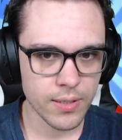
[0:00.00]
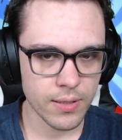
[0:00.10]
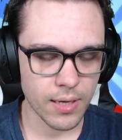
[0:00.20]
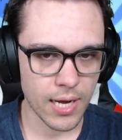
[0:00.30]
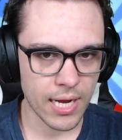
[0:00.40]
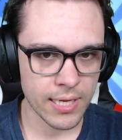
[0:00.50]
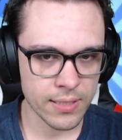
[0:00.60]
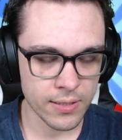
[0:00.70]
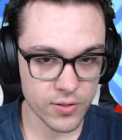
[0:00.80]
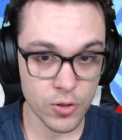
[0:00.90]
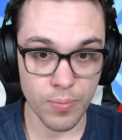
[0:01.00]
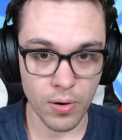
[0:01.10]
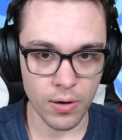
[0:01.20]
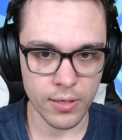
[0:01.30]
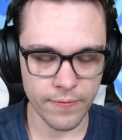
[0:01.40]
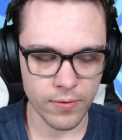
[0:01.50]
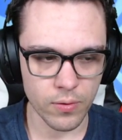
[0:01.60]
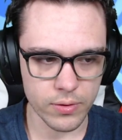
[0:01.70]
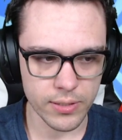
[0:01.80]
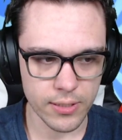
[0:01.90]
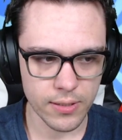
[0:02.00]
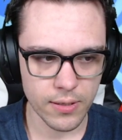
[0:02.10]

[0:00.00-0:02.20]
the super hard difficulty